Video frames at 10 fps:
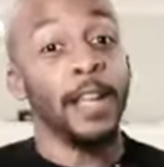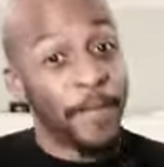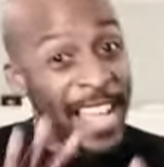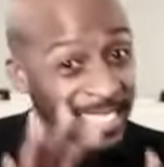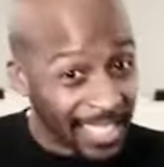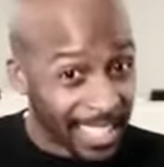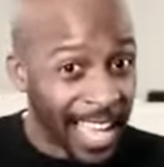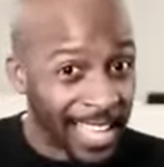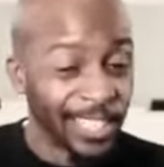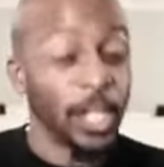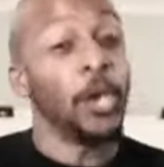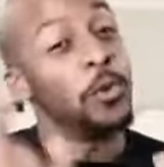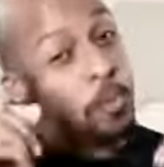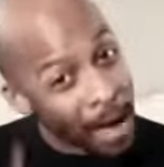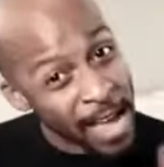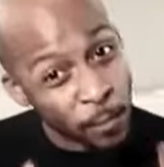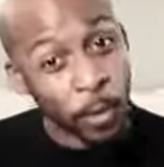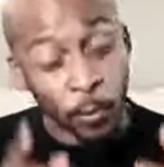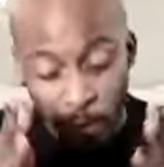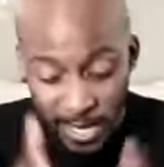that's the case, you might
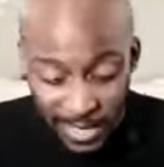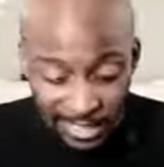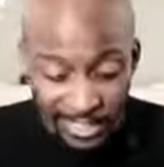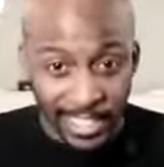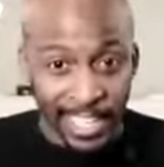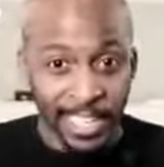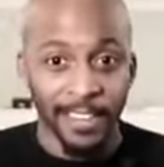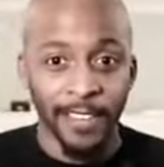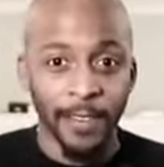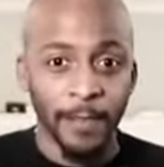want to read this again.